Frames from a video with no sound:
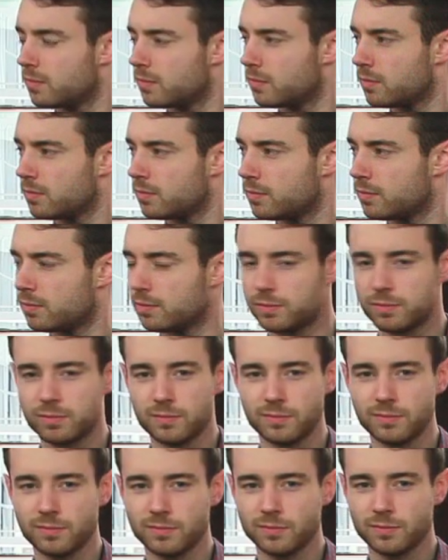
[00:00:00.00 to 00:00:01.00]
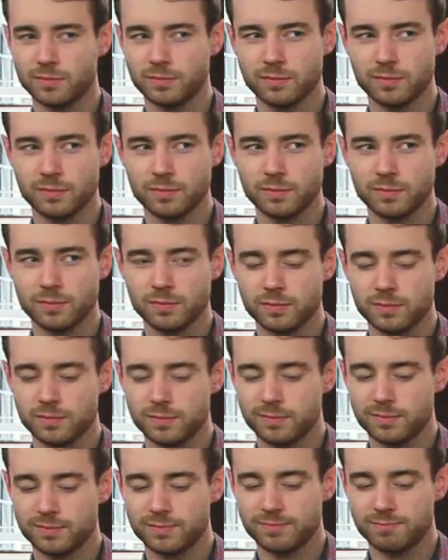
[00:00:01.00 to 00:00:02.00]

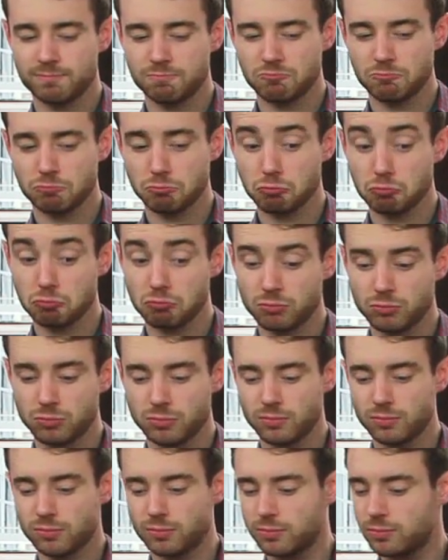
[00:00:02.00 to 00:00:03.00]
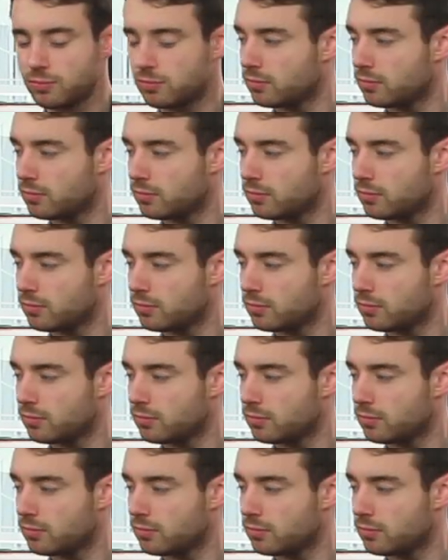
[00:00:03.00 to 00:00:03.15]
[no speech]